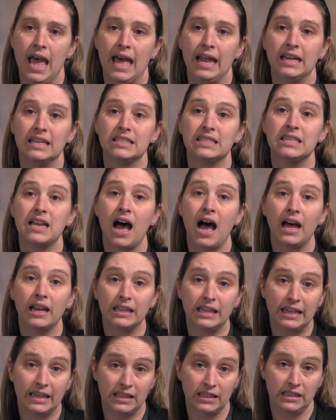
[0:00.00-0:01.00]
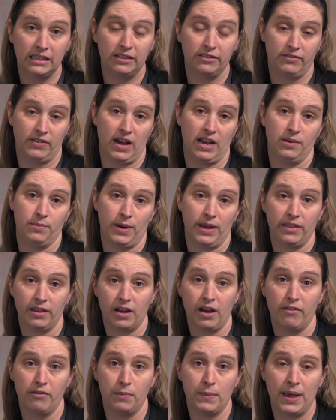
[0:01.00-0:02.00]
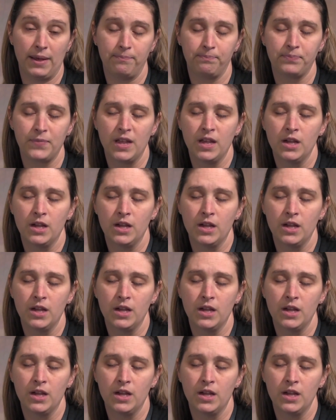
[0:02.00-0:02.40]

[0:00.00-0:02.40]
and it's not legally defined by the government.